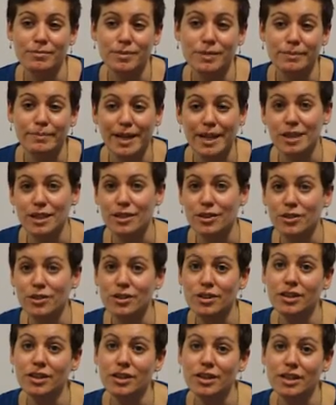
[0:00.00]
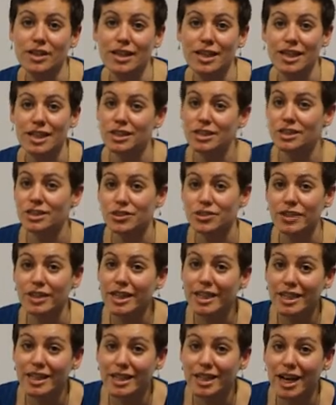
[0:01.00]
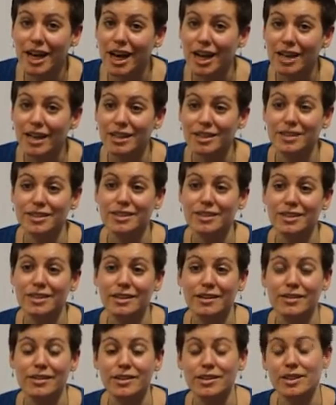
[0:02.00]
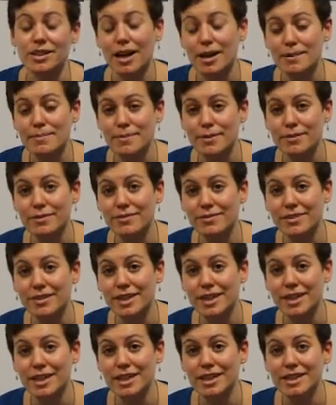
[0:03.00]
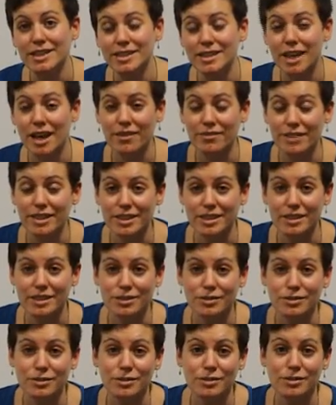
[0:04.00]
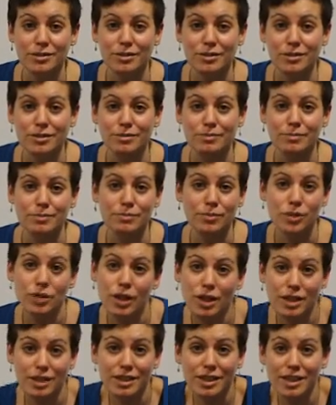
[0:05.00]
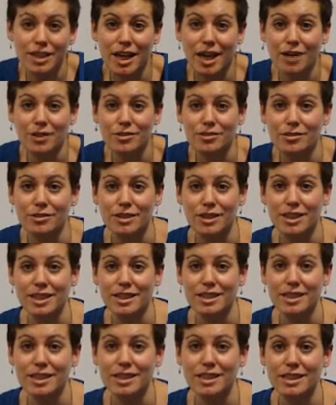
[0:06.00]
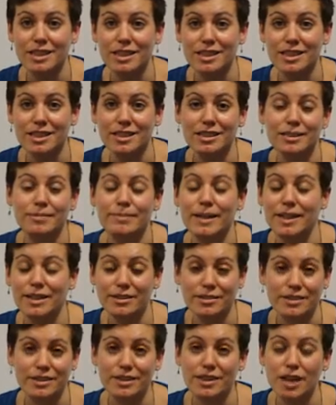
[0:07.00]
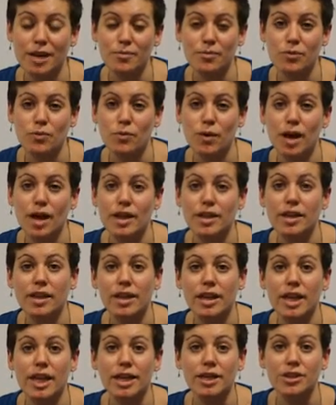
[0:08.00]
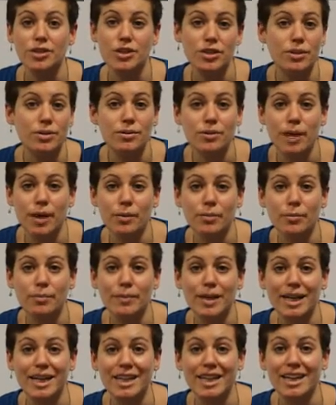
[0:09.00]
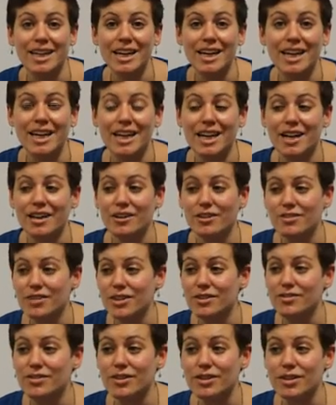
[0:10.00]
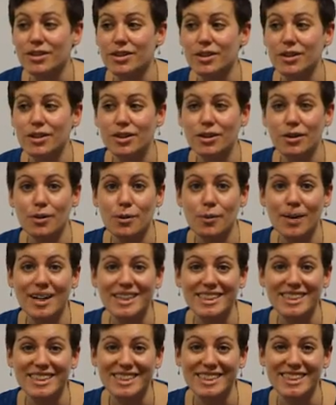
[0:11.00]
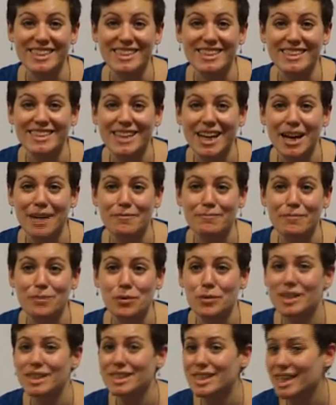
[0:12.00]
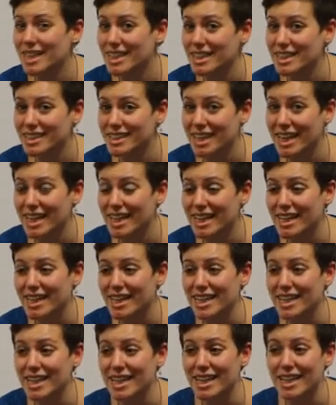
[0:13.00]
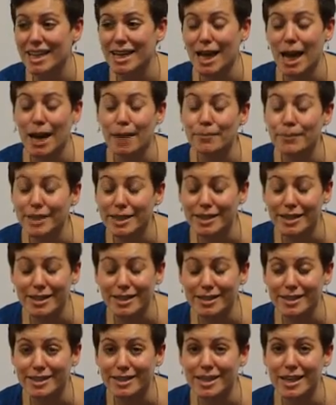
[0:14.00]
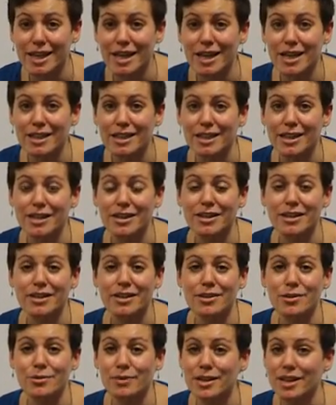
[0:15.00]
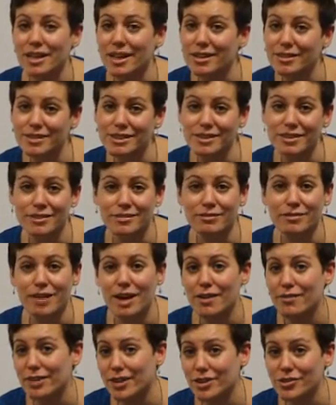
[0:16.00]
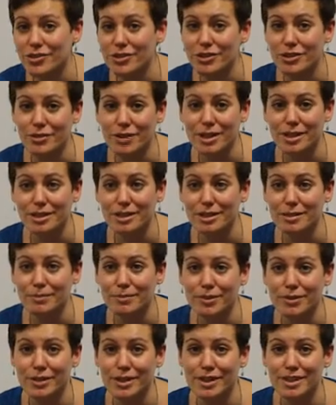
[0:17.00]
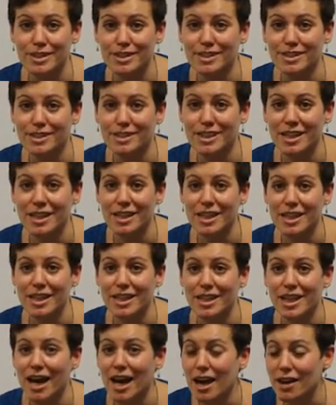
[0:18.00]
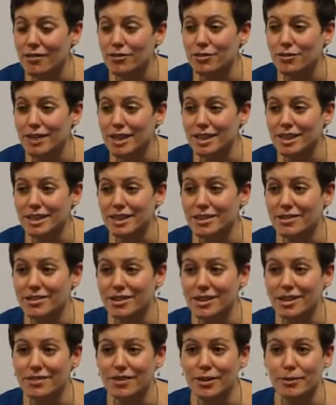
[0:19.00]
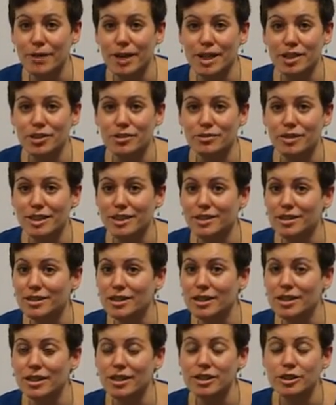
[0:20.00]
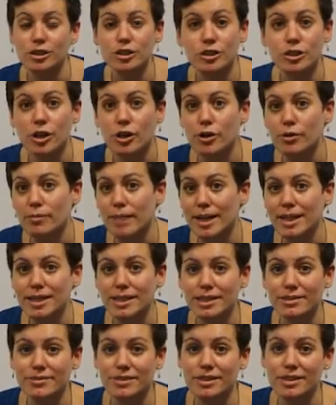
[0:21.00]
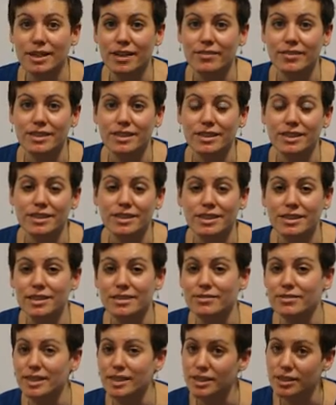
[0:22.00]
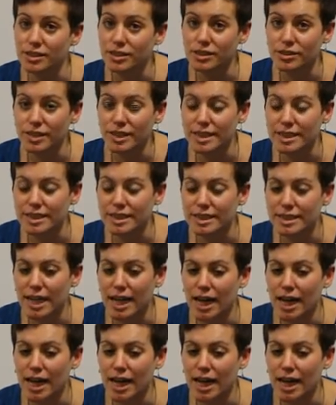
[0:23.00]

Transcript: Depending on the industry and the type of service or product that organisation, depending on the type of work that they do, there will be kind of different questions. But we'd certainly say it can be done. The 3,500 accredited employers that have already gone living wage are in so many different services and different industries.